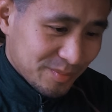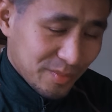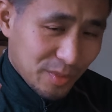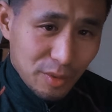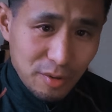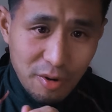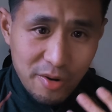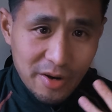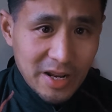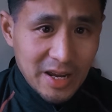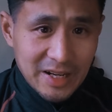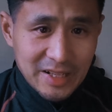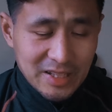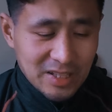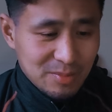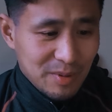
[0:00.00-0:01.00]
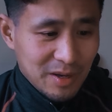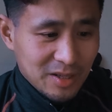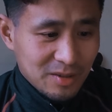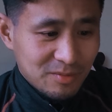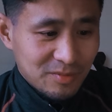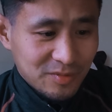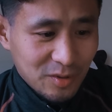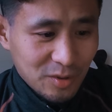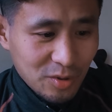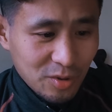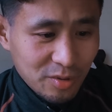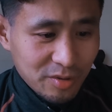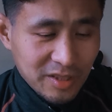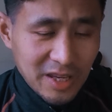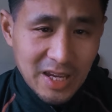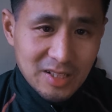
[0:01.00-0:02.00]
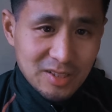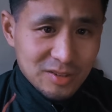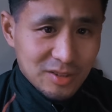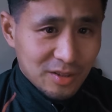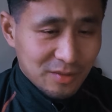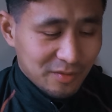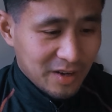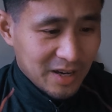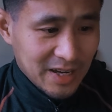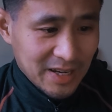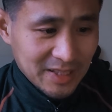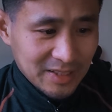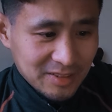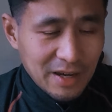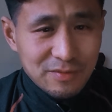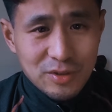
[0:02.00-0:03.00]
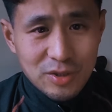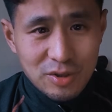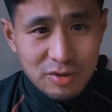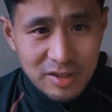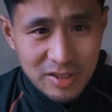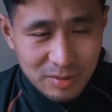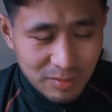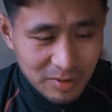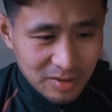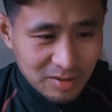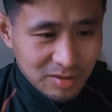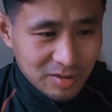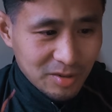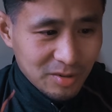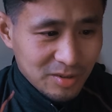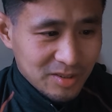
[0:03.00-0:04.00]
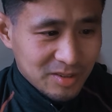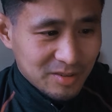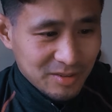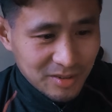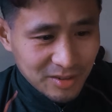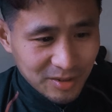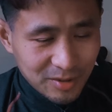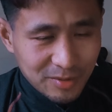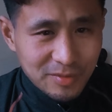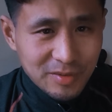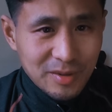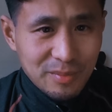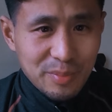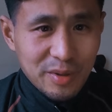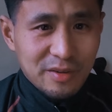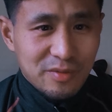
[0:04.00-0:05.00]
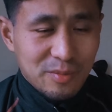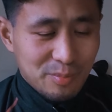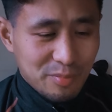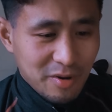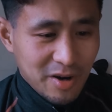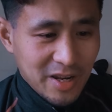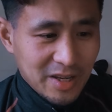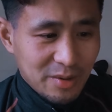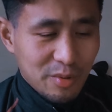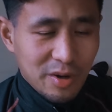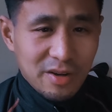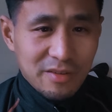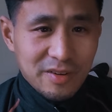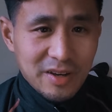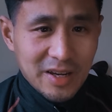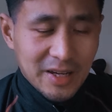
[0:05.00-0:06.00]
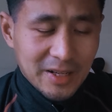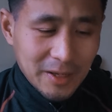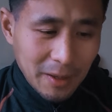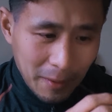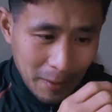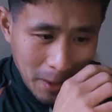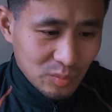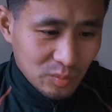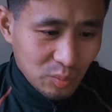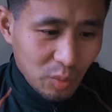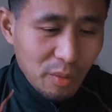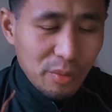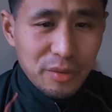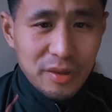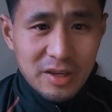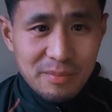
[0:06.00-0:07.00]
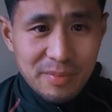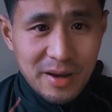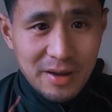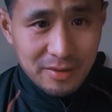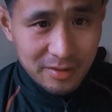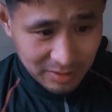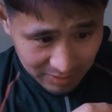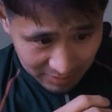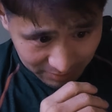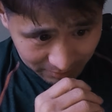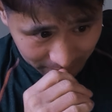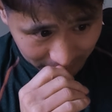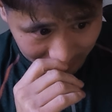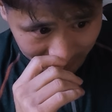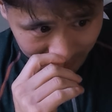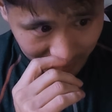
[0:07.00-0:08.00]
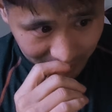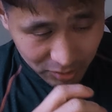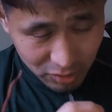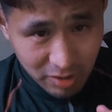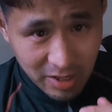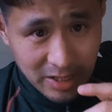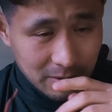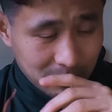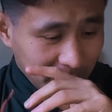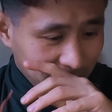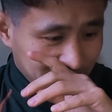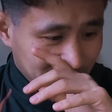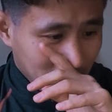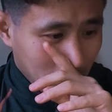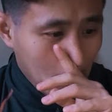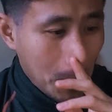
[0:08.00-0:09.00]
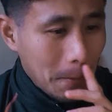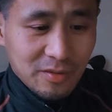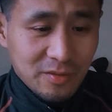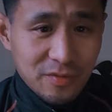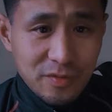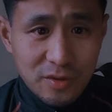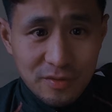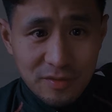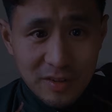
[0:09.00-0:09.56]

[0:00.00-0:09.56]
throwing ideas back and forth, getting his advice after Christmas, so there's, you know, a bit of a break where I've had. One thing about the training before, for the